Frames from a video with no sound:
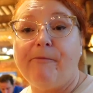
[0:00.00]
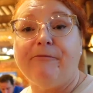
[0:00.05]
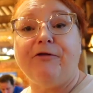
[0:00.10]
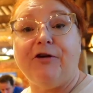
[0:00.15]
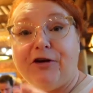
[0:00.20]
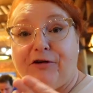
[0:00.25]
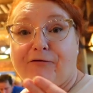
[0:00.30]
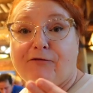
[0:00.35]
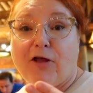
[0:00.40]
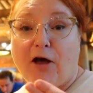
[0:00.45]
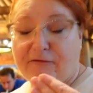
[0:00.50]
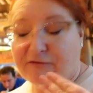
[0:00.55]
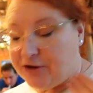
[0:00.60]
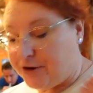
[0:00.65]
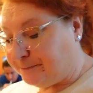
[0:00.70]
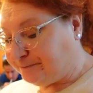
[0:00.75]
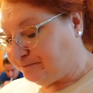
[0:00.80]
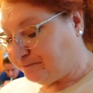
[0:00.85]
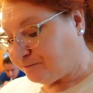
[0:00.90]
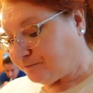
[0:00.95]
very
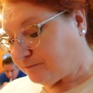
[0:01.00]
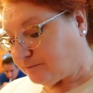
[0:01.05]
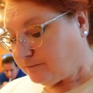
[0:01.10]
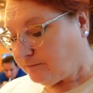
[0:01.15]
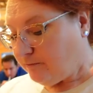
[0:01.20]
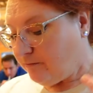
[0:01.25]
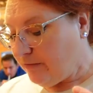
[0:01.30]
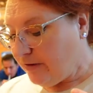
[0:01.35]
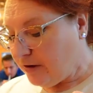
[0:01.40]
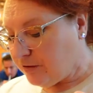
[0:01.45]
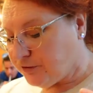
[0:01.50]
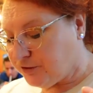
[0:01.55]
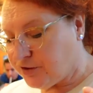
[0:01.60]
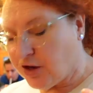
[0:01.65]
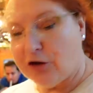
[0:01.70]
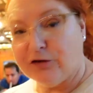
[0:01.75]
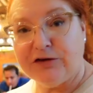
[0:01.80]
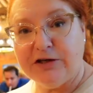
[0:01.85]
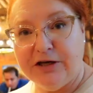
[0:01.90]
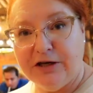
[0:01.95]
fluffy,
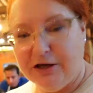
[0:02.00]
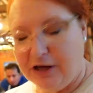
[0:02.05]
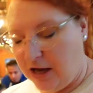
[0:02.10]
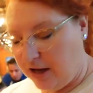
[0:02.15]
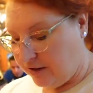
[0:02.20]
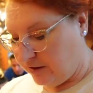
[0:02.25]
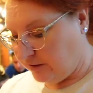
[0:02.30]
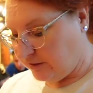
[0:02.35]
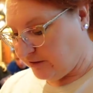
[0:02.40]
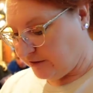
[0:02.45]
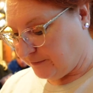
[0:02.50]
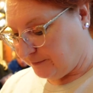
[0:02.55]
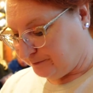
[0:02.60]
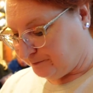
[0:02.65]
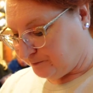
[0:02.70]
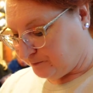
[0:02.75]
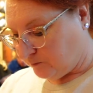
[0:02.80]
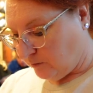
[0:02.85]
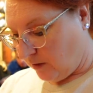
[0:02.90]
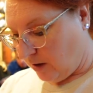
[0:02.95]
salty eggs.
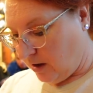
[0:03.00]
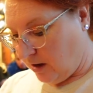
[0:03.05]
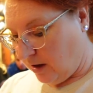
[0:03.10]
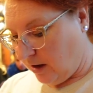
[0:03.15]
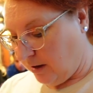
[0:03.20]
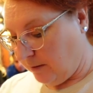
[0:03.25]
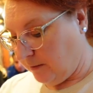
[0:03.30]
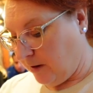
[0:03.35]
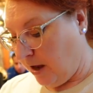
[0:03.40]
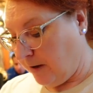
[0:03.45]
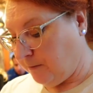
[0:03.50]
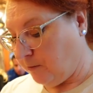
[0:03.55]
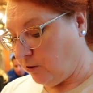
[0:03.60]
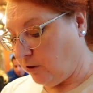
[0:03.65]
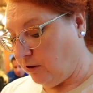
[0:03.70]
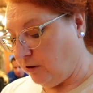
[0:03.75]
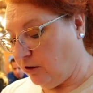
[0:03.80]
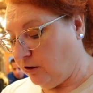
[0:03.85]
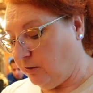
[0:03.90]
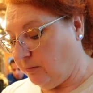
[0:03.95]
I put
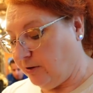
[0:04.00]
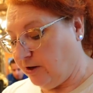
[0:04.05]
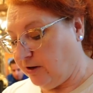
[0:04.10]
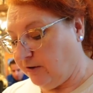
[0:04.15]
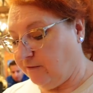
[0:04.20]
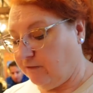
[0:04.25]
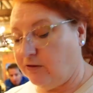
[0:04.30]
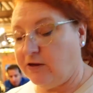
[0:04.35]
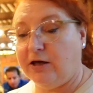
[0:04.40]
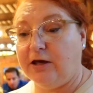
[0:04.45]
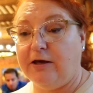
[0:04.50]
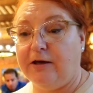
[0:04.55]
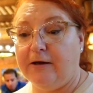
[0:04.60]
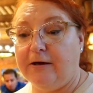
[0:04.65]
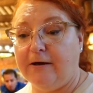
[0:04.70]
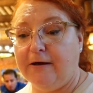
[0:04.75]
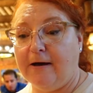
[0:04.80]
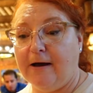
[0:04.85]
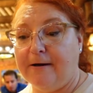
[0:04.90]
a little bit of the